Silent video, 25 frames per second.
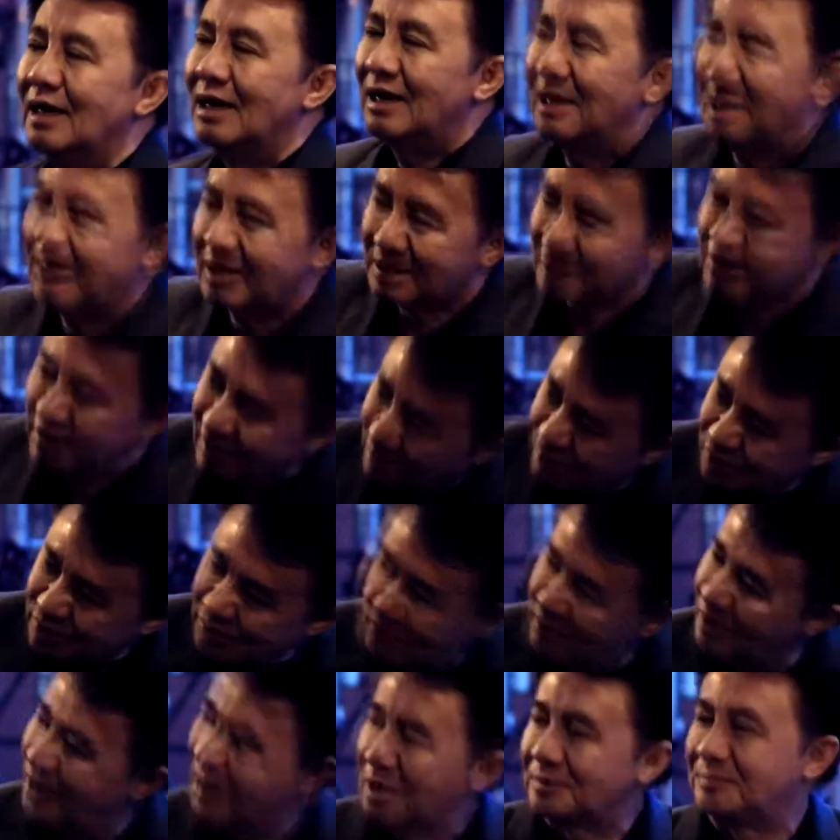I thank
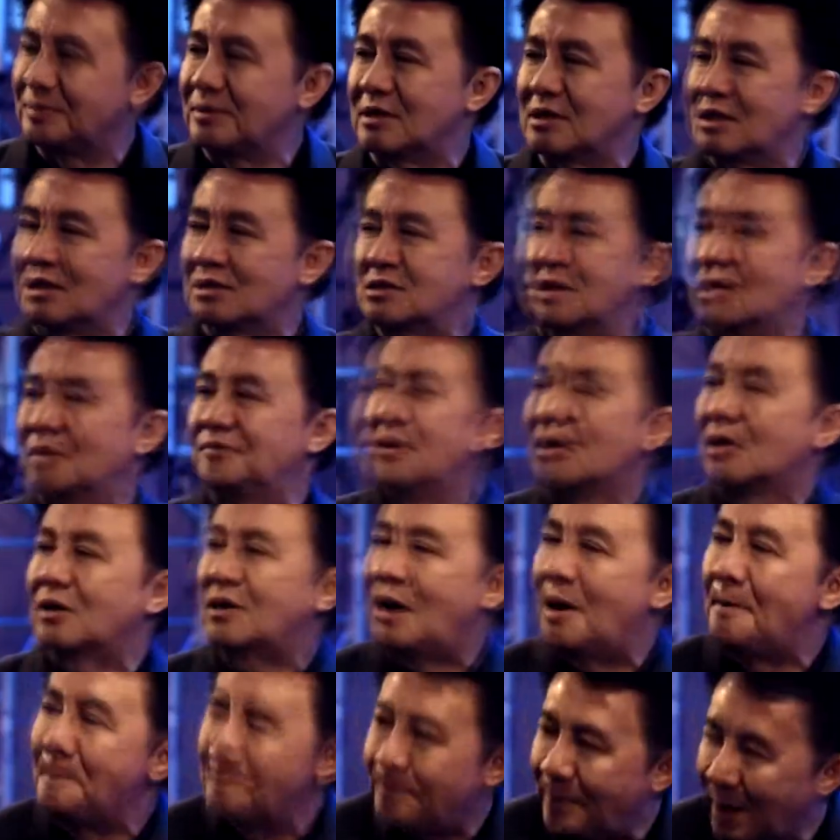you, Lord, because of your
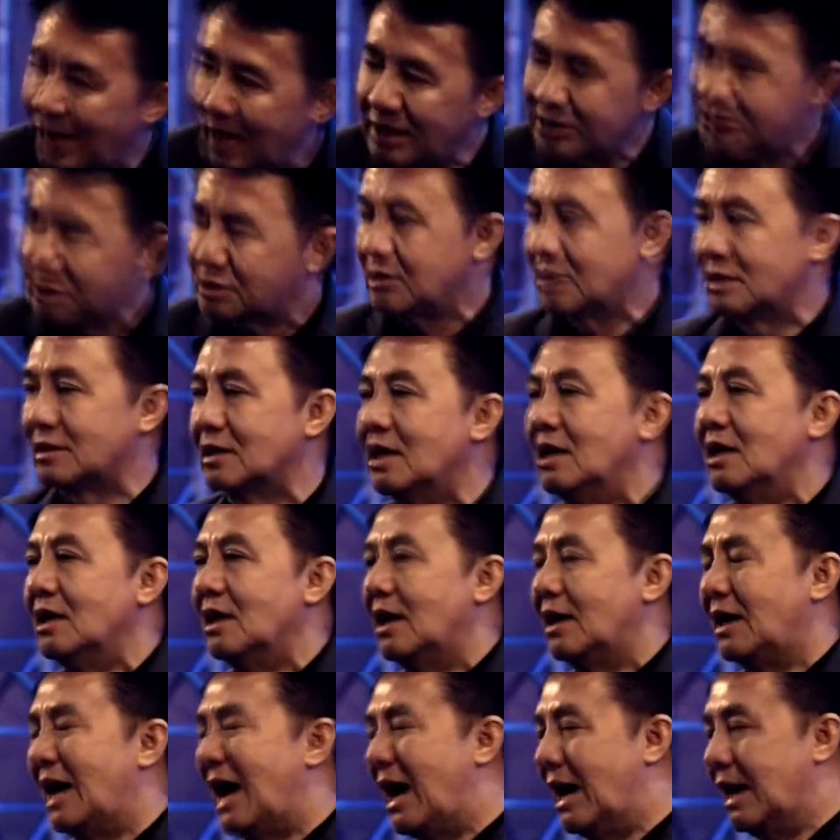compassion.
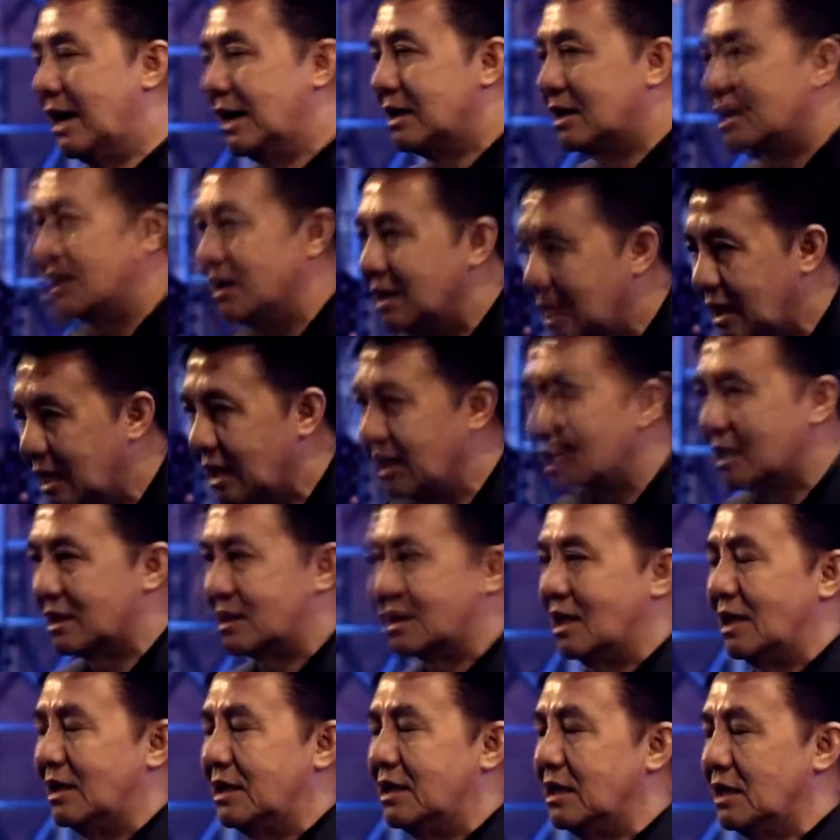I need
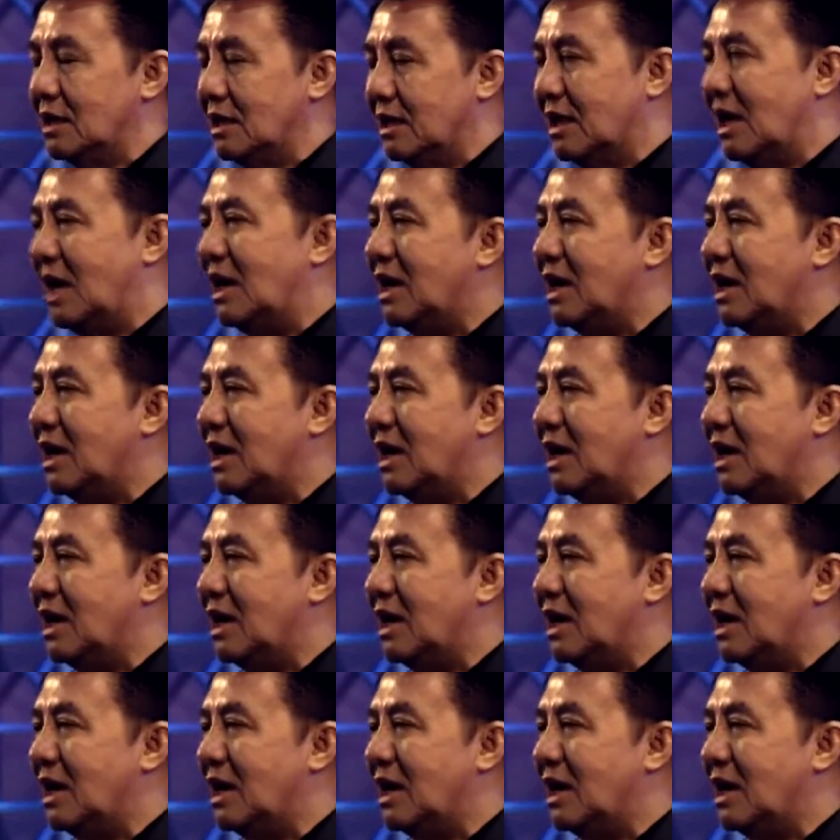healing.